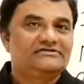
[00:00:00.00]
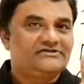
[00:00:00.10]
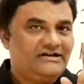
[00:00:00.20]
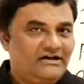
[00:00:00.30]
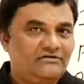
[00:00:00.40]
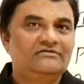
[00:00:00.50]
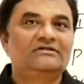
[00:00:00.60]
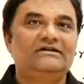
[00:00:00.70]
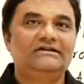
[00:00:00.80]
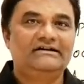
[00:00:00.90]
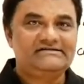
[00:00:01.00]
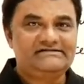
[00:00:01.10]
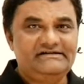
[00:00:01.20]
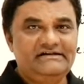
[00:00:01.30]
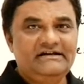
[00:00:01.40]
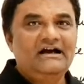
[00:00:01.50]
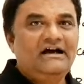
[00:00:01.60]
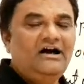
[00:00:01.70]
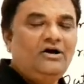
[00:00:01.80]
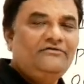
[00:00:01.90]
So now let us see
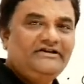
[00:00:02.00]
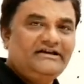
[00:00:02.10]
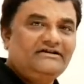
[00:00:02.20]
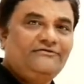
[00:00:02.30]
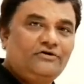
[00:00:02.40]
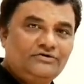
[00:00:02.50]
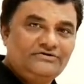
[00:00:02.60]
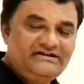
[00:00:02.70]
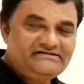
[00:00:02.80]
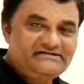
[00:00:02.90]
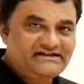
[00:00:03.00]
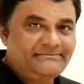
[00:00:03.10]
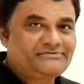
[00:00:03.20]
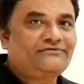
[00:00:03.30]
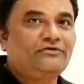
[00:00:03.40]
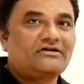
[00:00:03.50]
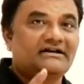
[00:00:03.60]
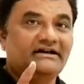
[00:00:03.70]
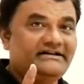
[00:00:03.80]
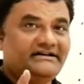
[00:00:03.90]
how we can follow these steps for
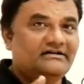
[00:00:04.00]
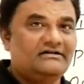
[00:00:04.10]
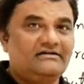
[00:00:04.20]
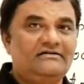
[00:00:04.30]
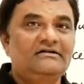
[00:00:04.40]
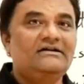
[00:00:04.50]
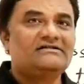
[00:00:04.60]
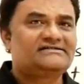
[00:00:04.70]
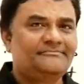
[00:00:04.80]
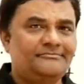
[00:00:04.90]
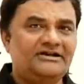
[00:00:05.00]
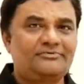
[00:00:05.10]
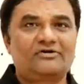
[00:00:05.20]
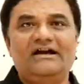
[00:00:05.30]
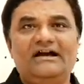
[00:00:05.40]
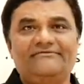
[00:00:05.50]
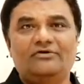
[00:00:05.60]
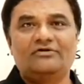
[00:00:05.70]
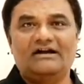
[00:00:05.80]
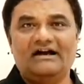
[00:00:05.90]
writing a simple program
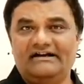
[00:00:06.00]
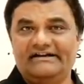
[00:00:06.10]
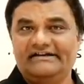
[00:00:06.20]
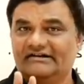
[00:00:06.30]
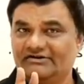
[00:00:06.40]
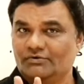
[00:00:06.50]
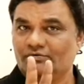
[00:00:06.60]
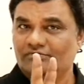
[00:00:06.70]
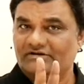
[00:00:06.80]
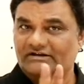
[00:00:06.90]
for adding two